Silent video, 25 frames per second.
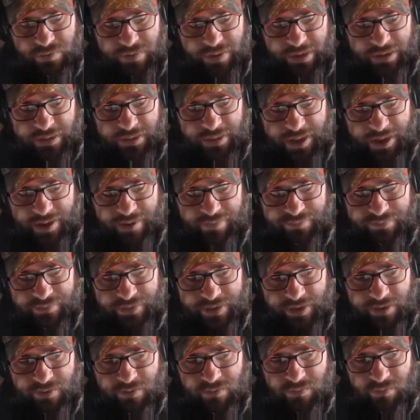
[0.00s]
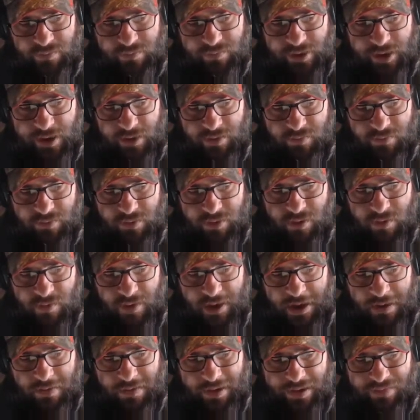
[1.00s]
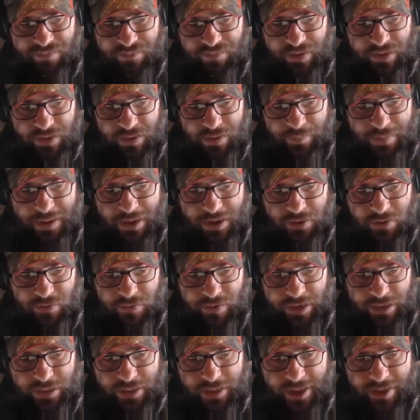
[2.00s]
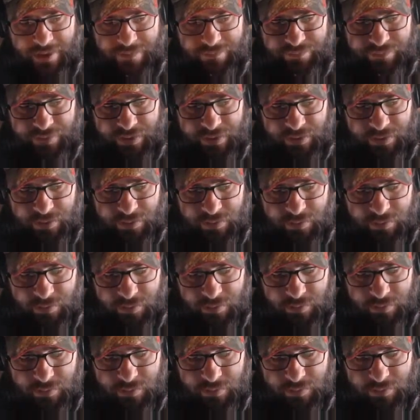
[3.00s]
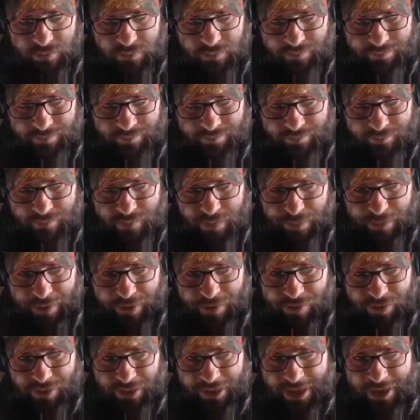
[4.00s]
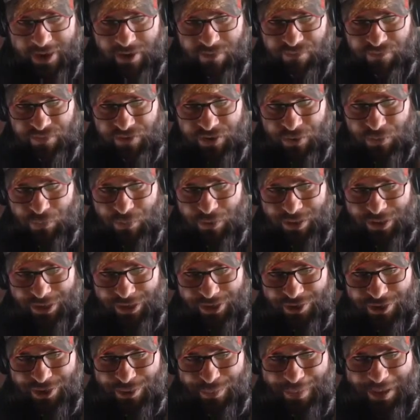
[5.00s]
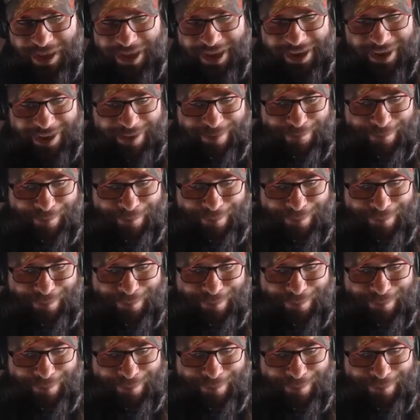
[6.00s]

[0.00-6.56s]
Great left. I don't know how I feel about a great left. Apparently, I don't feel really good about it.